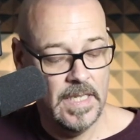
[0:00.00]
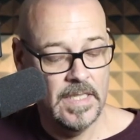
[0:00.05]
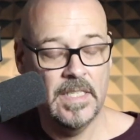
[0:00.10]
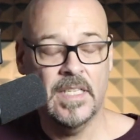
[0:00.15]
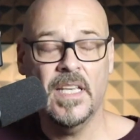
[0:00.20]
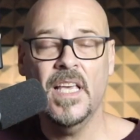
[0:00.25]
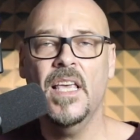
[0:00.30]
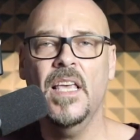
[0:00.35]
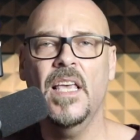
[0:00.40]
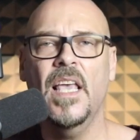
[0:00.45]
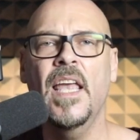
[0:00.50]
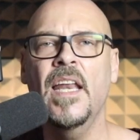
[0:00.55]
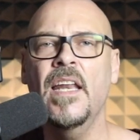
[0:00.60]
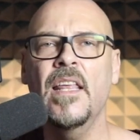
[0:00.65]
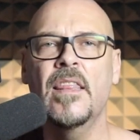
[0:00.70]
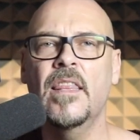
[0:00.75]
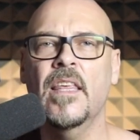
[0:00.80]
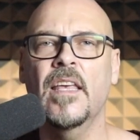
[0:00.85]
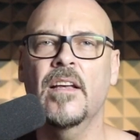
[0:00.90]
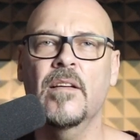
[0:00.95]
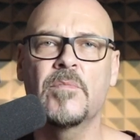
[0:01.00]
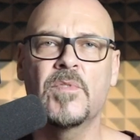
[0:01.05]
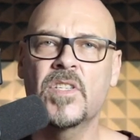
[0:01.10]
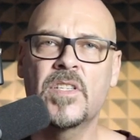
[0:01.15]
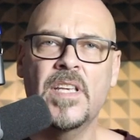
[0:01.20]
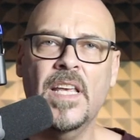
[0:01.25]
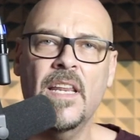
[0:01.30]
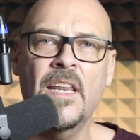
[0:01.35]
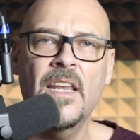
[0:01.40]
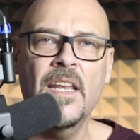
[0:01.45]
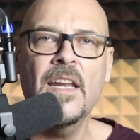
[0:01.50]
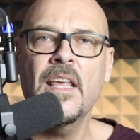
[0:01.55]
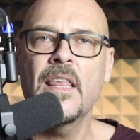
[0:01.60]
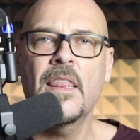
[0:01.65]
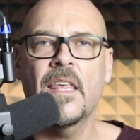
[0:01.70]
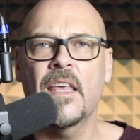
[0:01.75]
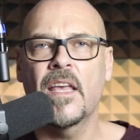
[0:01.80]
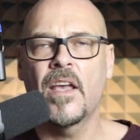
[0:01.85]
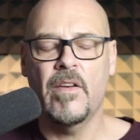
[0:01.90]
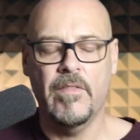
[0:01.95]
See, anything. I'm just hitting
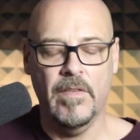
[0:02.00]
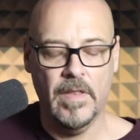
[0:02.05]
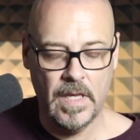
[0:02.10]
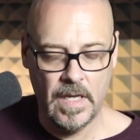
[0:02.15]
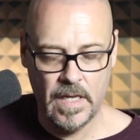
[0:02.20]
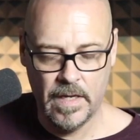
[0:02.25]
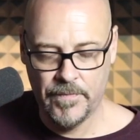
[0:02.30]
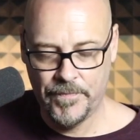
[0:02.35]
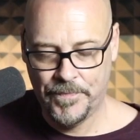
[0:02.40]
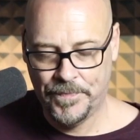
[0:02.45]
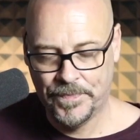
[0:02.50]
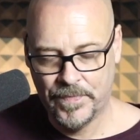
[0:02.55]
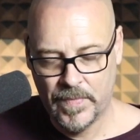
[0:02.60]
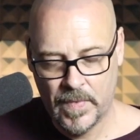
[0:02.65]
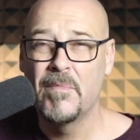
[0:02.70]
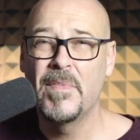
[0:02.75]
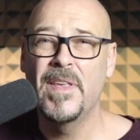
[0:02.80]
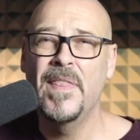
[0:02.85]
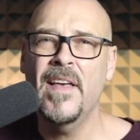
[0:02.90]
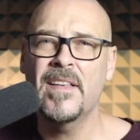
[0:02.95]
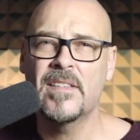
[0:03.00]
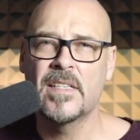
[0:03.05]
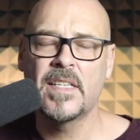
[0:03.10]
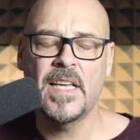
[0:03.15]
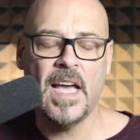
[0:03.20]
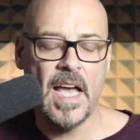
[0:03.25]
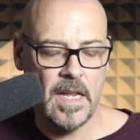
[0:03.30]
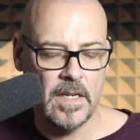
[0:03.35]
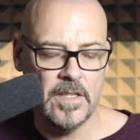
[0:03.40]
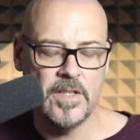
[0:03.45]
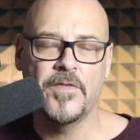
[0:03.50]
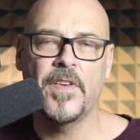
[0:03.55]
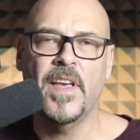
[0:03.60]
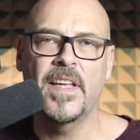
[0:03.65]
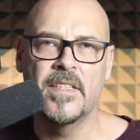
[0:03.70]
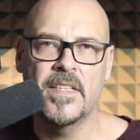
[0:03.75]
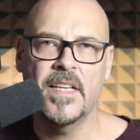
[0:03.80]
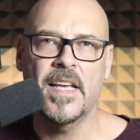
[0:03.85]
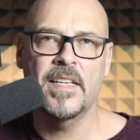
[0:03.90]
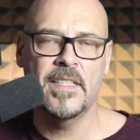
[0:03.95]
anything over there. I mean, that scale is
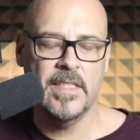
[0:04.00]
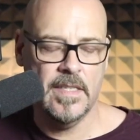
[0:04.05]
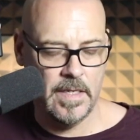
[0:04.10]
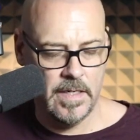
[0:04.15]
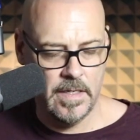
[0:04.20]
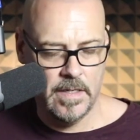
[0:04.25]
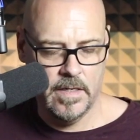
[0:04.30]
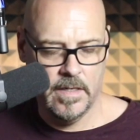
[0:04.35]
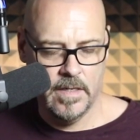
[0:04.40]
fantastic.